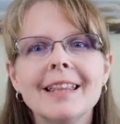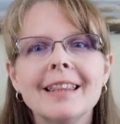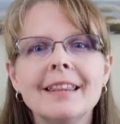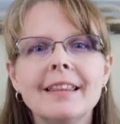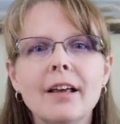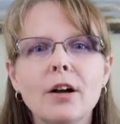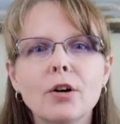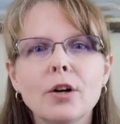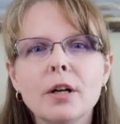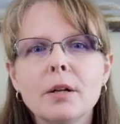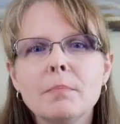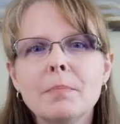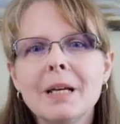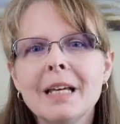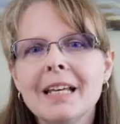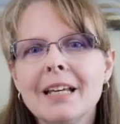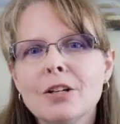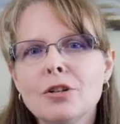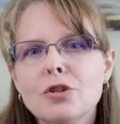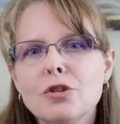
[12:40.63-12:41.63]
there can be
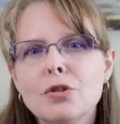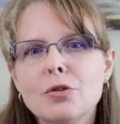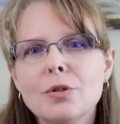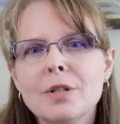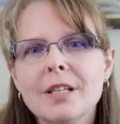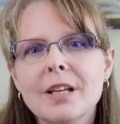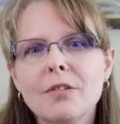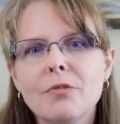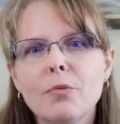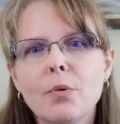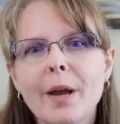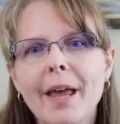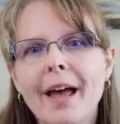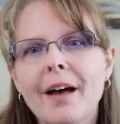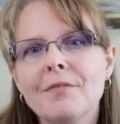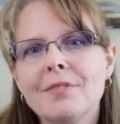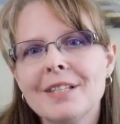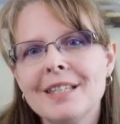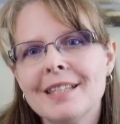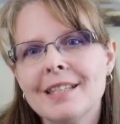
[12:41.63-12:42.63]
issues if we
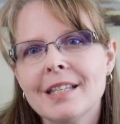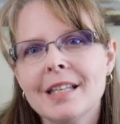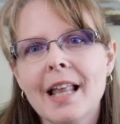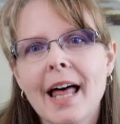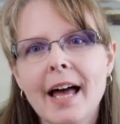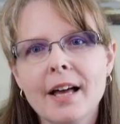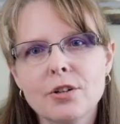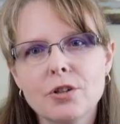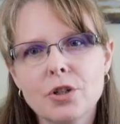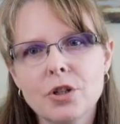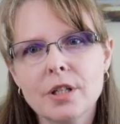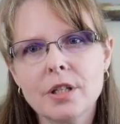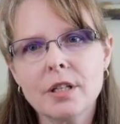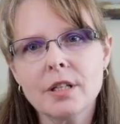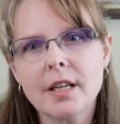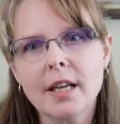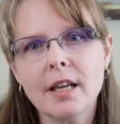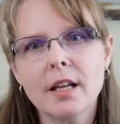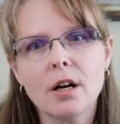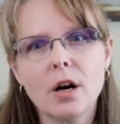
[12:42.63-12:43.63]
have slashes
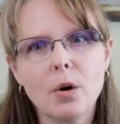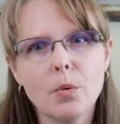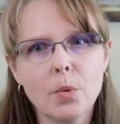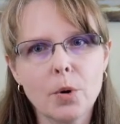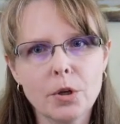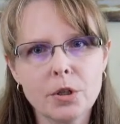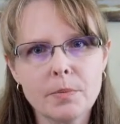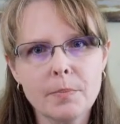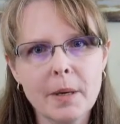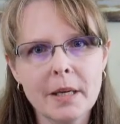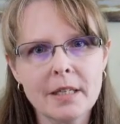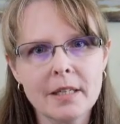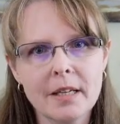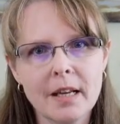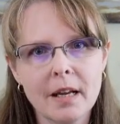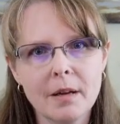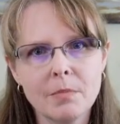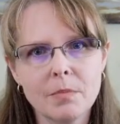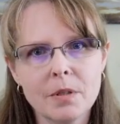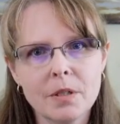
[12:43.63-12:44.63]
in our workspace
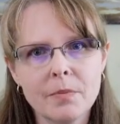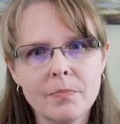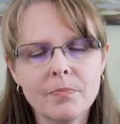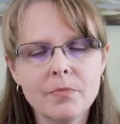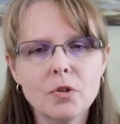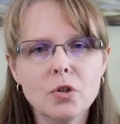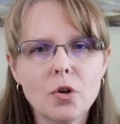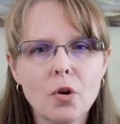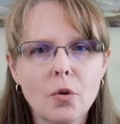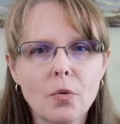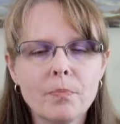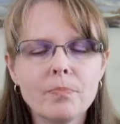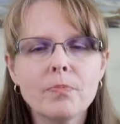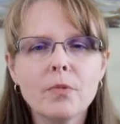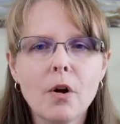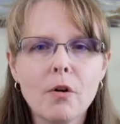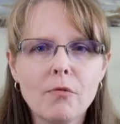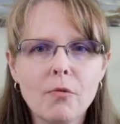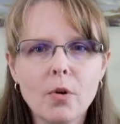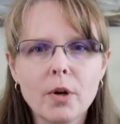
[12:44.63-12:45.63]
names. So
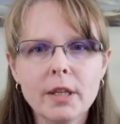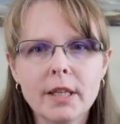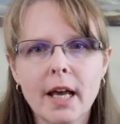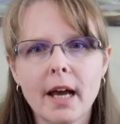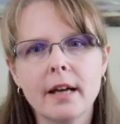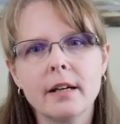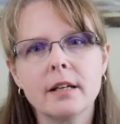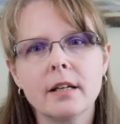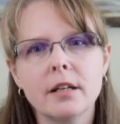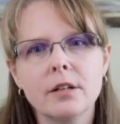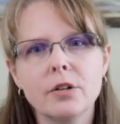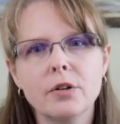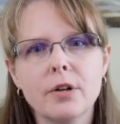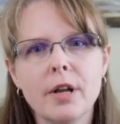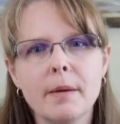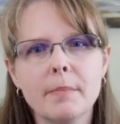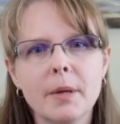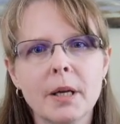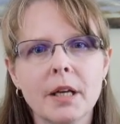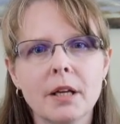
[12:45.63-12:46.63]
avoid that in your
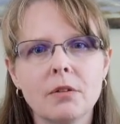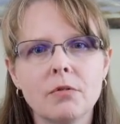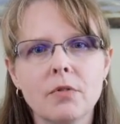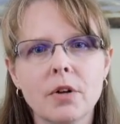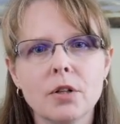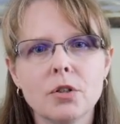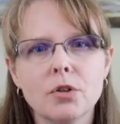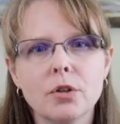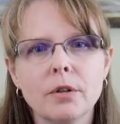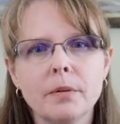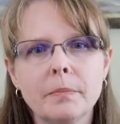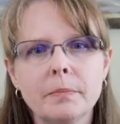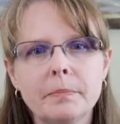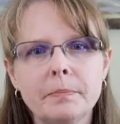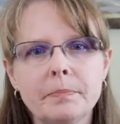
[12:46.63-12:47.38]
naming convention.